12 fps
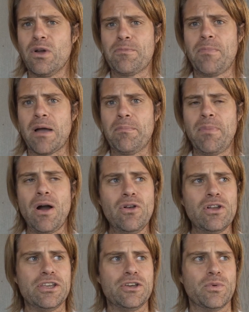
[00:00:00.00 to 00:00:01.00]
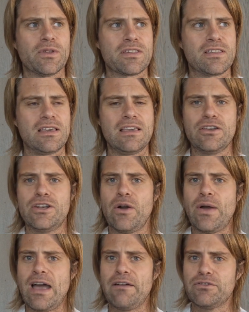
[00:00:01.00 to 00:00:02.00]
bipolar, you will see,
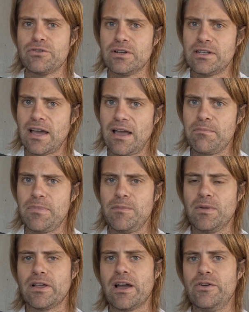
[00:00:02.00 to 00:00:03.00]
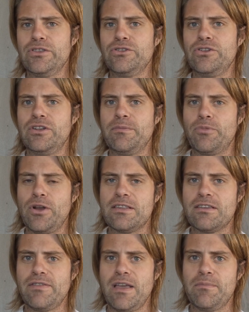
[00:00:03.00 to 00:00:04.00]
after a time, people go into the
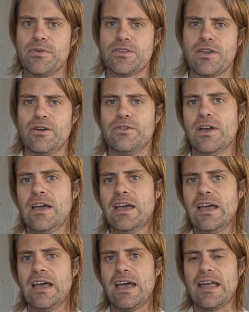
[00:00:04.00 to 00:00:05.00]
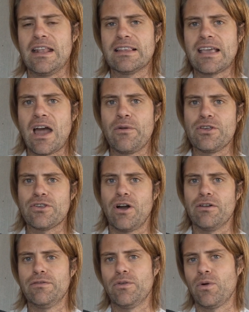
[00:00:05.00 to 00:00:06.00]
depressive episode, and it carries
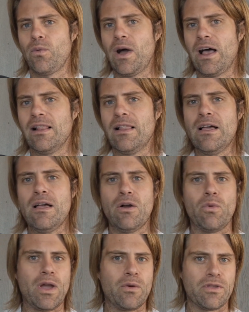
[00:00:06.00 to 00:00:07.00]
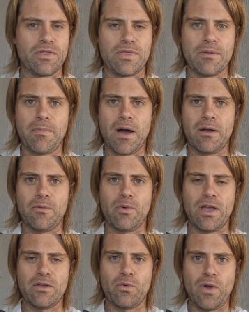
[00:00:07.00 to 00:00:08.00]
on for a while. Where with the
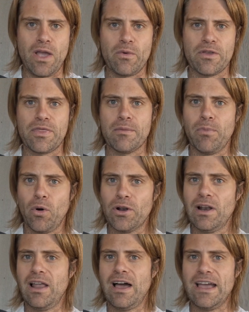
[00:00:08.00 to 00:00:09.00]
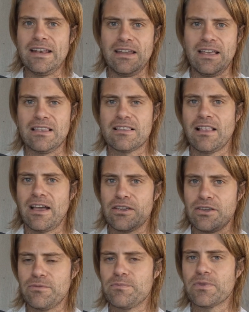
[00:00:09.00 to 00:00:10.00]
borderline, it's
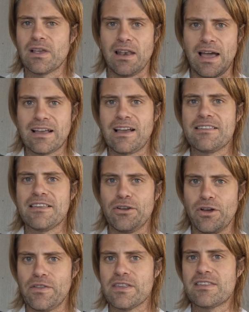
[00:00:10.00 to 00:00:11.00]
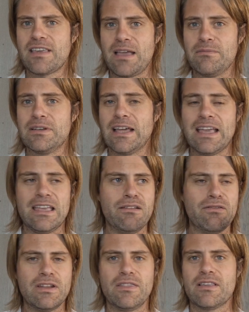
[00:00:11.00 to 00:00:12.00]
like I said, on the same day,
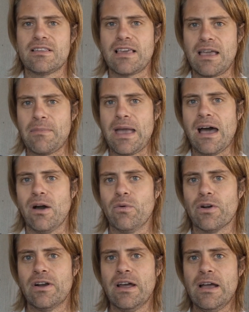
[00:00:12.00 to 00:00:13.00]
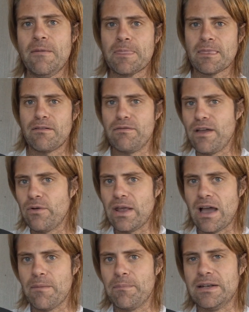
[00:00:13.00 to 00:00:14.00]
even in the same hour,
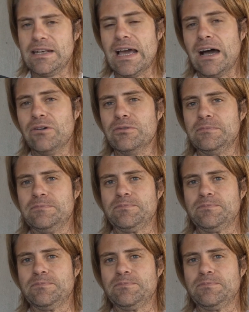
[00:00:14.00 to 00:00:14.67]
very up and down